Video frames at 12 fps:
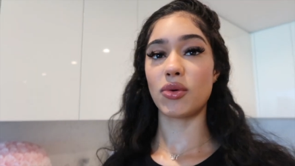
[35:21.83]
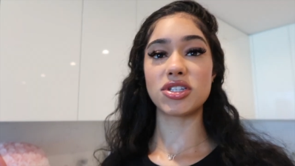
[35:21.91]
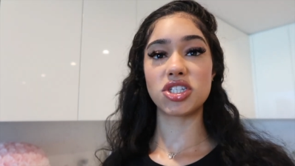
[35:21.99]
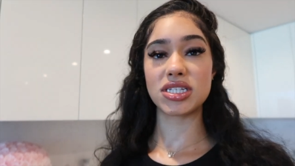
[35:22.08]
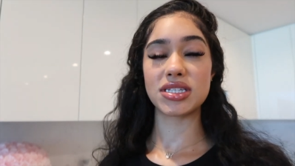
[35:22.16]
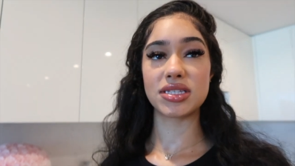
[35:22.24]
But
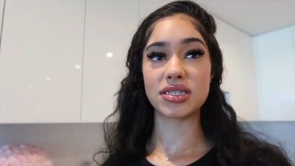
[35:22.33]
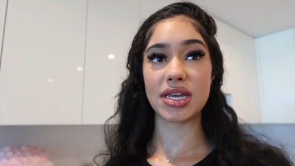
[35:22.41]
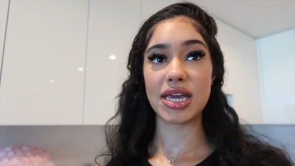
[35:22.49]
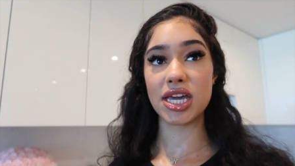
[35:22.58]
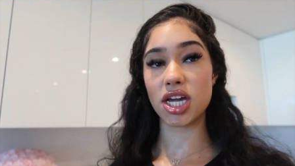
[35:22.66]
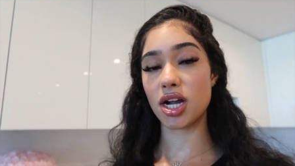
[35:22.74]
once she's
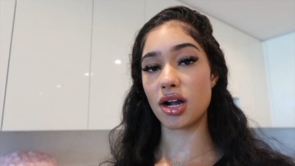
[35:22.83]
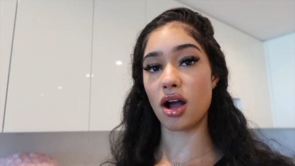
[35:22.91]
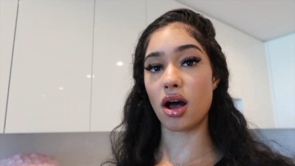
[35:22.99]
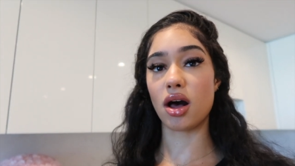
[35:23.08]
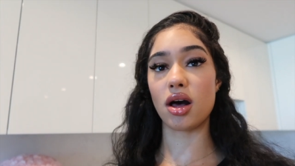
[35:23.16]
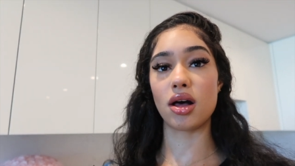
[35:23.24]
here,
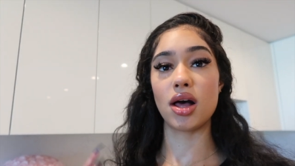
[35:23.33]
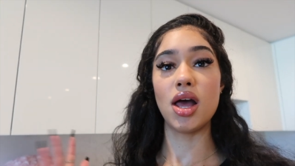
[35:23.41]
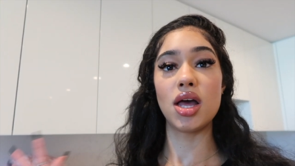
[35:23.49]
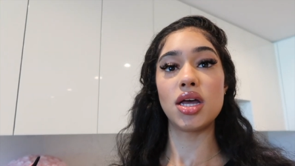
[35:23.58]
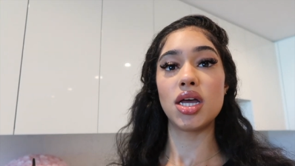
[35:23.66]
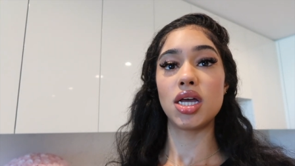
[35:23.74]

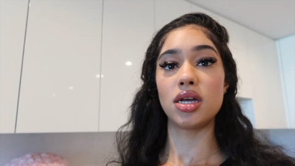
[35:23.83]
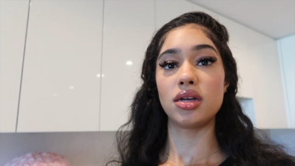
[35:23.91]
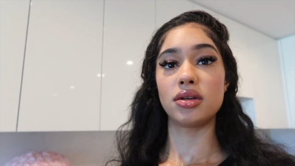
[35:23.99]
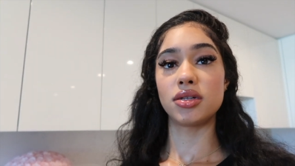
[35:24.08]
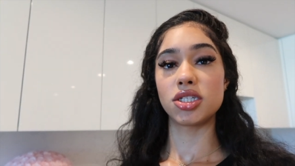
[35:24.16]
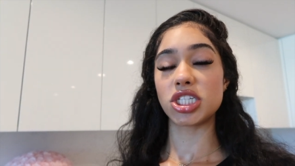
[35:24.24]
I'll
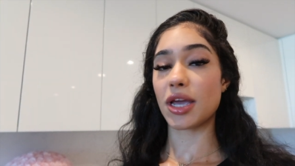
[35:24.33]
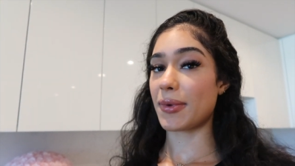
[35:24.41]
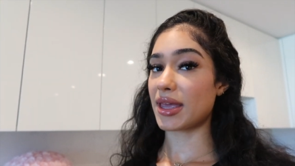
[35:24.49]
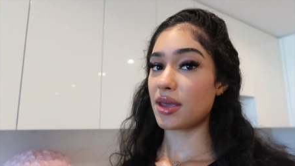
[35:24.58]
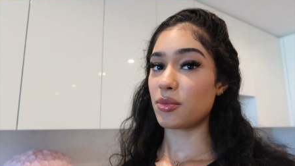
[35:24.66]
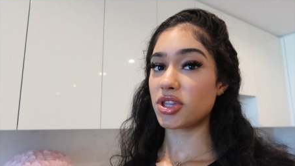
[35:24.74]
check
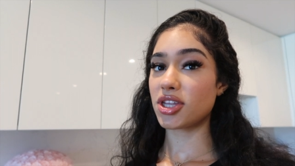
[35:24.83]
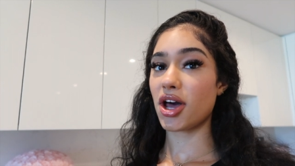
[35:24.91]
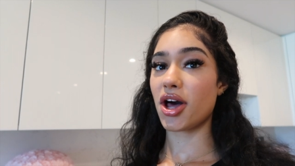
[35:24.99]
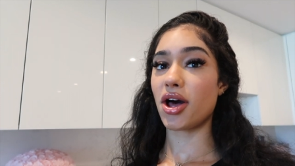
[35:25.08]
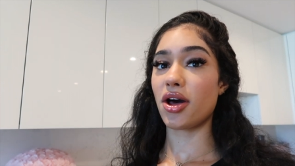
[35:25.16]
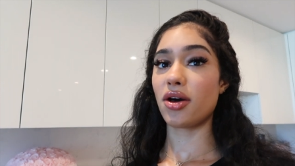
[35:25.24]
back in with
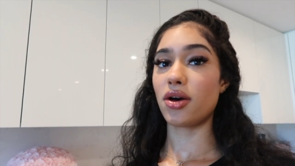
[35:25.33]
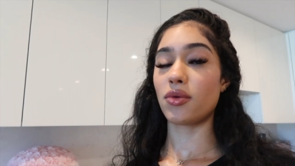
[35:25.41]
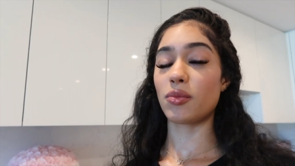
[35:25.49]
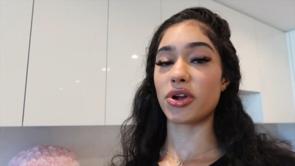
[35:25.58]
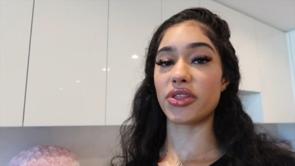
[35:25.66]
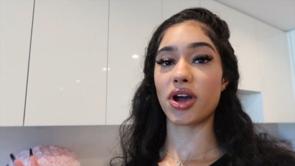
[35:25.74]
y'all
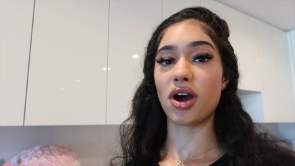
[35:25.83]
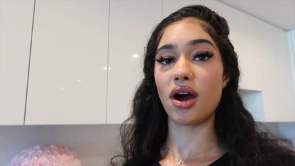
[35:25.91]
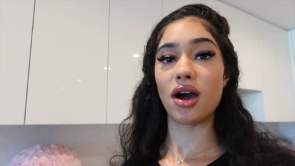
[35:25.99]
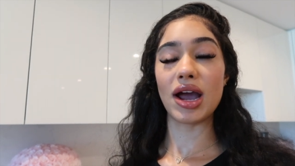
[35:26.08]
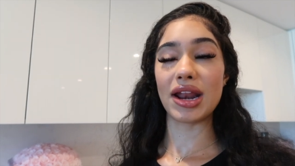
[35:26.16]
when we're in the car.